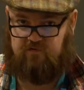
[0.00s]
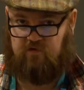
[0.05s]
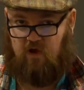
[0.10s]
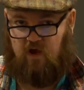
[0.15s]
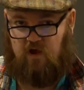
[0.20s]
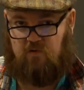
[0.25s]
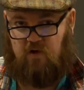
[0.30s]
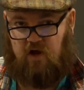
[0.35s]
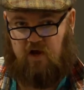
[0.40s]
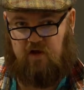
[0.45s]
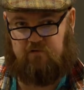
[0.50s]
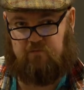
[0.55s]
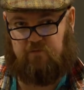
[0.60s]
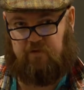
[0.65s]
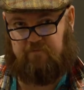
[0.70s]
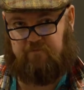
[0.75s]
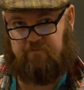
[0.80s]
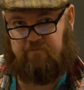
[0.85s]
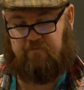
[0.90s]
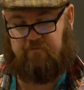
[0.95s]
I worked
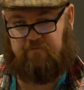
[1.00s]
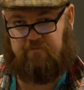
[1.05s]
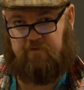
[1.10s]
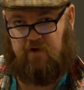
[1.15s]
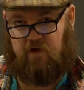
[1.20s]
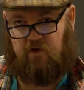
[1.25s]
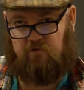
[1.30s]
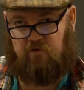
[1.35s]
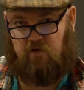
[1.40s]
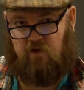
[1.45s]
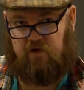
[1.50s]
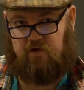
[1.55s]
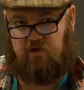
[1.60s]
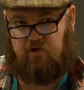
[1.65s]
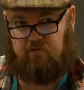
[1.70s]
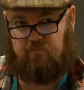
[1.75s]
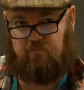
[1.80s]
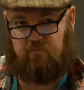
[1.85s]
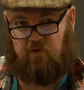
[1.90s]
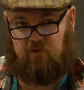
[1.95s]
with felt that I
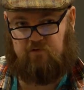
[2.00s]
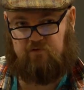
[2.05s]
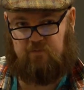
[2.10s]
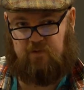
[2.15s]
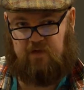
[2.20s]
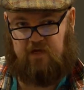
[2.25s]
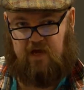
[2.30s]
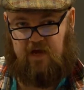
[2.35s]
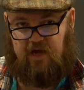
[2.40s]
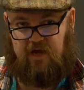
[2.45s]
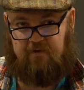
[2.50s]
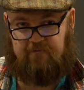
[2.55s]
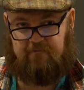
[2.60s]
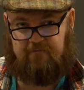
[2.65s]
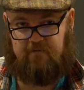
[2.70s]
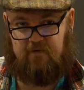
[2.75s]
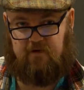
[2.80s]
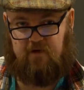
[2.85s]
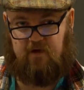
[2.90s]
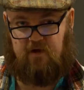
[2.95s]
couldn't possibly have
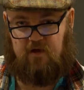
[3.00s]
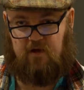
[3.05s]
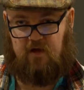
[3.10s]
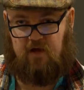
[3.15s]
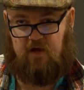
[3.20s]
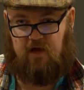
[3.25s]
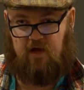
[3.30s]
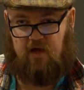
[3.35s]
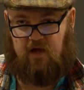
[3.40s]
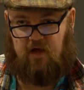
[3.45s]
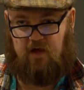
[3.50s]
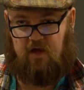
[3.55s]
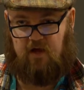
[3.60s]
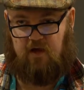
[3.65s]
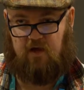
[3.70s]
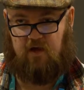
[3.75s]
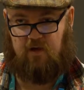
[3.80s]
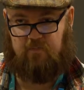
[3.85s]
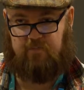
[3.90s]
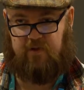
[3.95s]

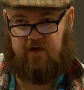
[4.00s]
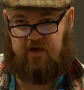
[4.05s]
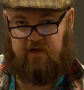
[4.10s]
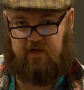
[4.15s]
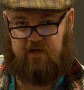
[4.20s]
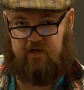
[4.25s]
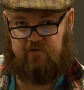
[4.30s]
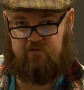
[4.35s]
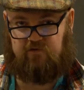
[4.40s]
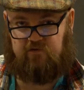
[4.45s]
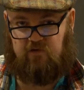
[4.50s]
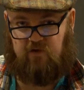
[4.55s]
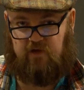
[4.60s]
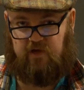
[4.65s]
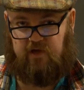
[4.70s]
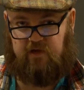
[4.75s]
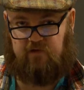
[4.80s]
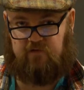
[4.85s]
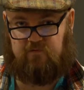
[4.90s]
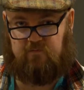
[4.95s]
a better insight
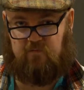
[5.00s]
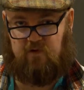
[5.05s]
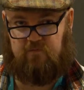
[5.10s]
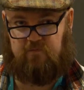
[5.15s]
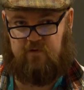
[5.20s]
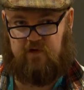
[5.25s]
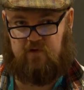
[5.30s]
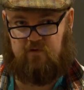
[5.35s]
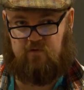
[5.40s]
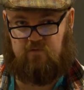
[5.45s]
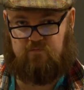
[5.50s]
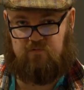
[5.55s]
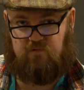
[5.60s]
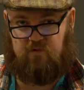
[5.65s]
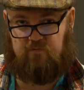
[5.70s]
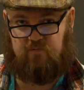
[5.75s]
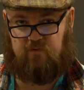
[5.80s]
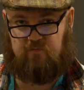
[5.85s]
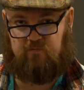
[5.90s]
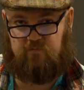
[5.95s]
into my medical
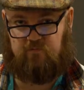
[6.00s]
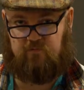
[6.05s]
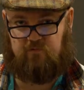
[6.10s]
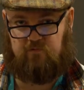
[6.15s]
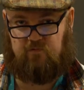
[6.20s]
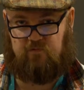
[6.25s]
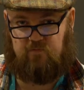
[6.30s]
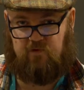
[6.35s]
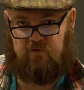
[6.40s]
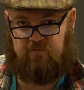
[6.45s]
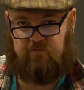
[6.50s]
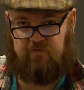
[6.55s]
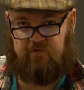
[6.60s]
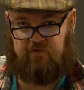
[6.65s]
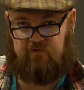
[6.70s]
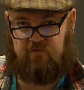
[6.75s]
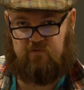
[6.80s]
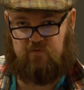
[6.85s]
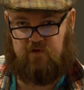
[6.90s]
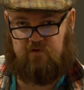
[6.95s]
problems or my
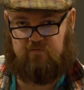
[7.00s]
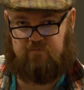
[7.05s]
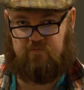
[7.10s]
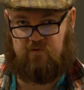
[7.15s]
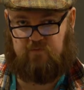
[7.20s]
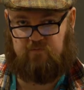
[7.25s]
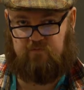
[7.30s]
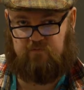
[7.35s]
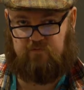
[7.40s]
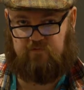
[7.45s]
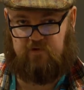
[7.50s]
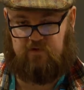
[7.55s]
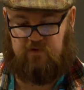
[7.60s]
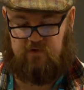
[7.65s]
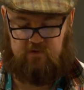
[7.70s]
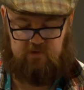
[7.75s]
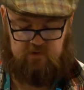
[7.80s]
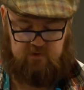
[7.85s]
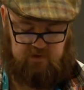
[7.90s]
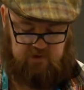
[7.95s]
physical health problems
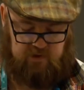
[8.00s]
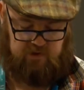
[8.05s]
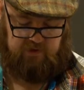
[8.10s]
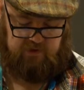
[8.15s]
than he